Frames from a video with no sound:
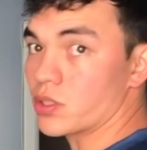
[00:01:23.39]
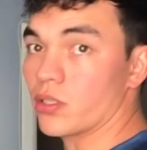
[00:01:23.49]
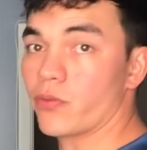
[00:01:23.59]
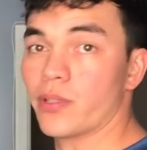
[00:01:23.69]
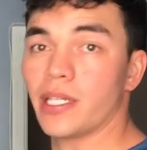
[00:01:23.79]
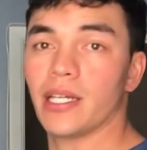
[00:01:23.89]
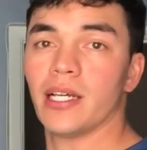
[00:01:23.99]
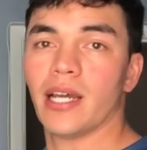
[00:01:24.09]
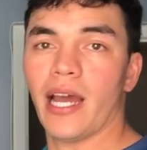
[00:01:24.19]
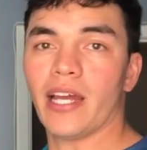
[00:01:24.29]
So if
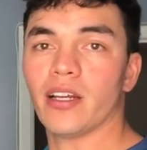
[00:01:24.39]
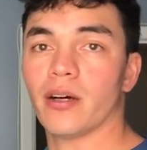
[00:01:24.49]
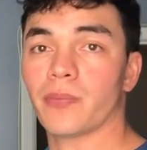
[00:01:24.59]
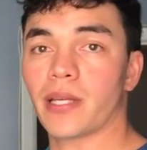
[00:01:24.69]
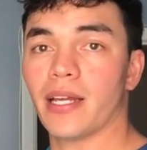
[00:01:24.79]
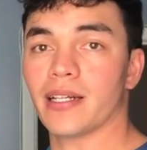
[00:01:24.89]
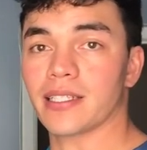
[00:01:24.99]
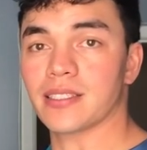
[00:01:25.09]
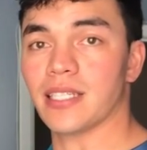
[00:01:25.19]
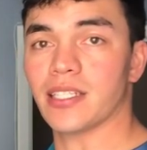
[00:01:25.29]
we end up getting
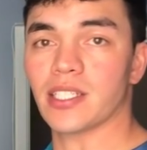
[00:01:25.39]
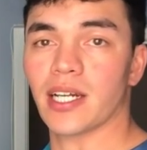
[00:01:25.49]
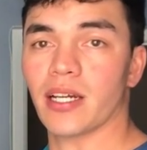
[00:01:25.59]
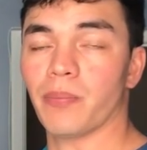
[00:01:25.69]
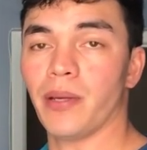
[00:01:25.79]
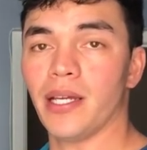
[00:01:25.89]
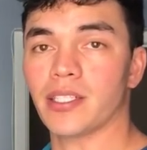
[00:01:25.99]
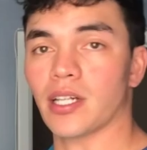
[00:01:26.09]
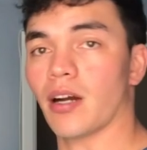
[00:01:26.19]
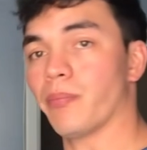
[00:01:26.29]
extension on a
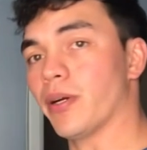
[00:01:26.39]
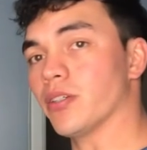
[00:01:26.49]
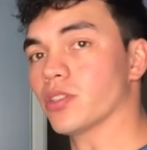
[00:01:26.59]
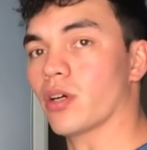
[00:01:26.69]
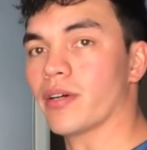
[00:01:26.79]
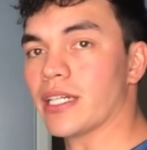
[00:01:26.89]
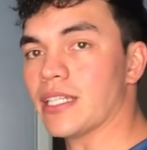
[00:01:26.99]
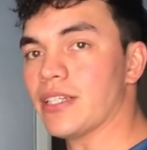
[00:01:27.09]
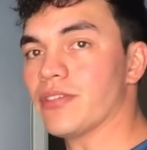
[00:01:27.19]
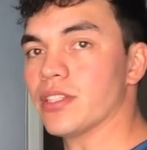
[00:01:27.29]
pitch, our barrel's already
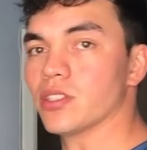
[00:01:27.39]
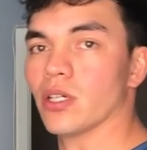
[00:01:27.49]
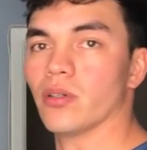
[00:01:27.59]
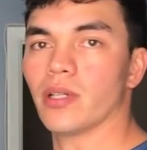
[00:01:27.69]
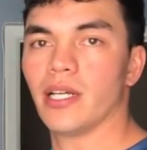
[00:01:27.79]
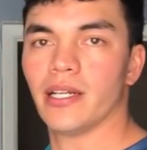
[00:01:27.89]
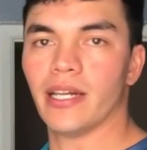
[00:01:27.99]
leaving the zone,